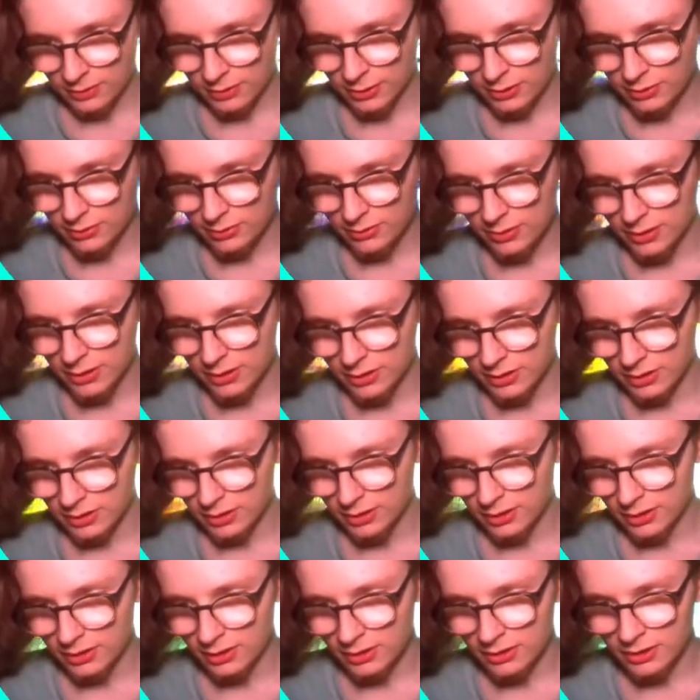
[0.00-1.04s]
You didn't
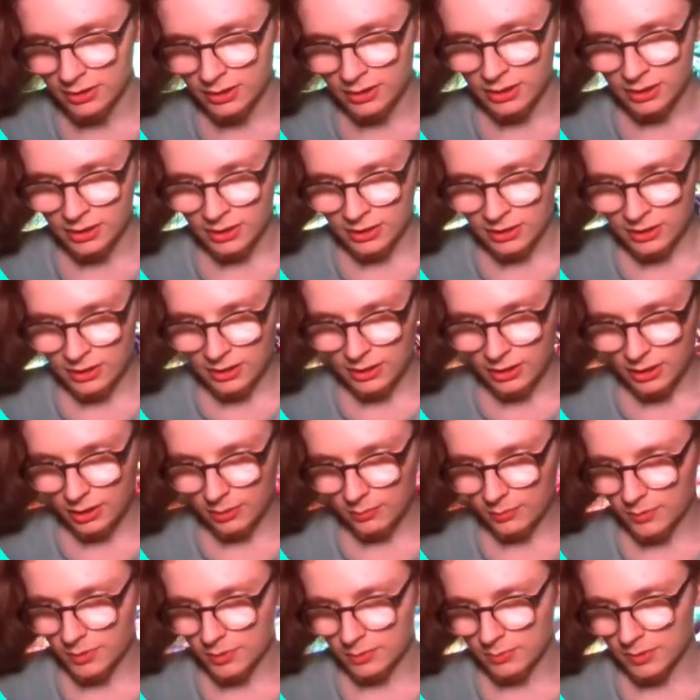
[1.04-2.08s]

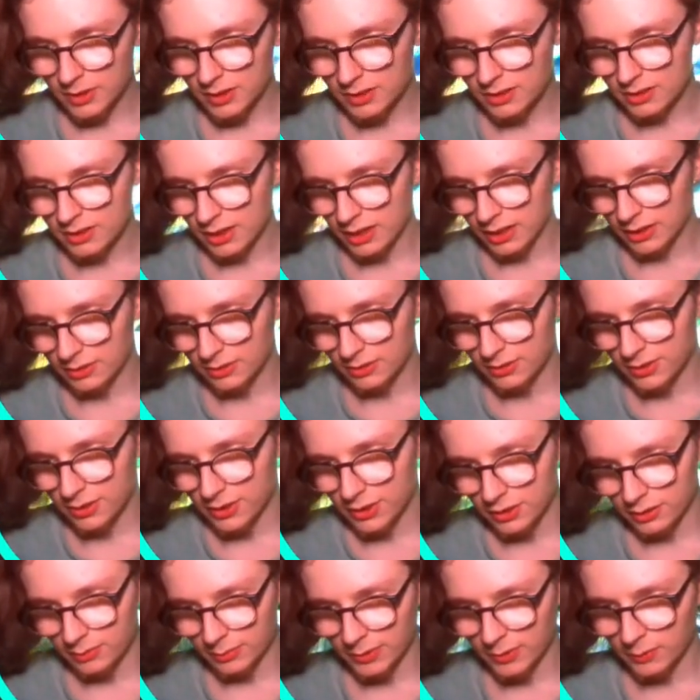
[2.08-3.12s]
come to Morenatsu to
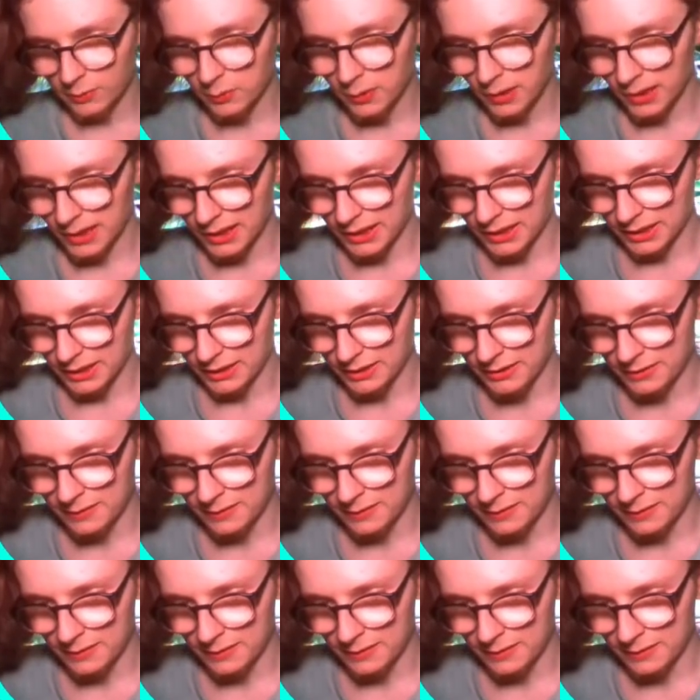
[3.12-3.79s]
hear me whine.